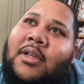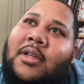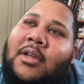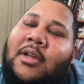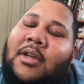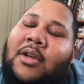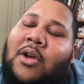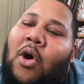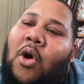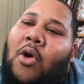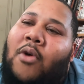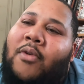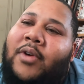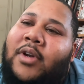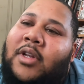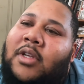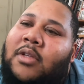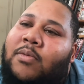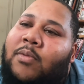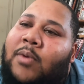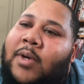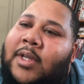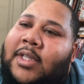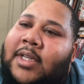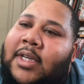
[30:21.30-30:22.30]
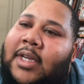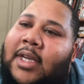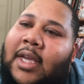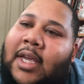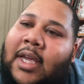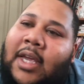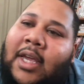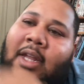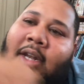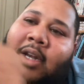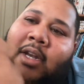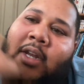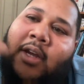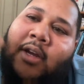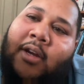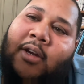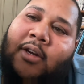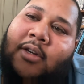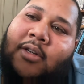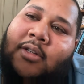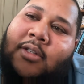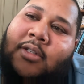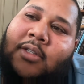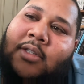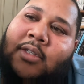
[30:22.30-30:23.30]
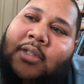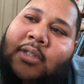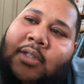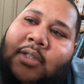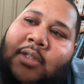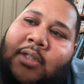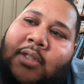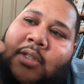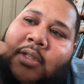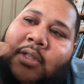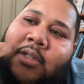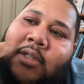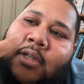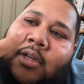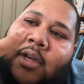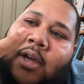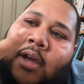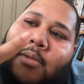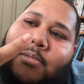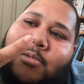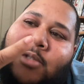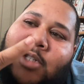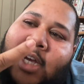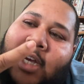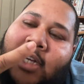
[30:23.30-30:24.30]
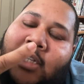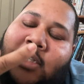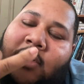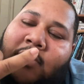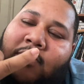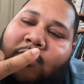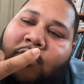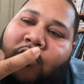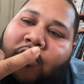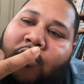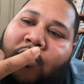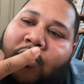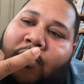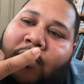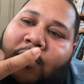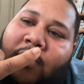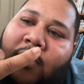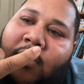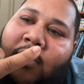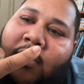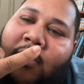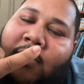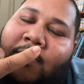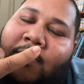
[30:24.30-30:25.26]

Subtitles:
go over this once again, there's objective truth,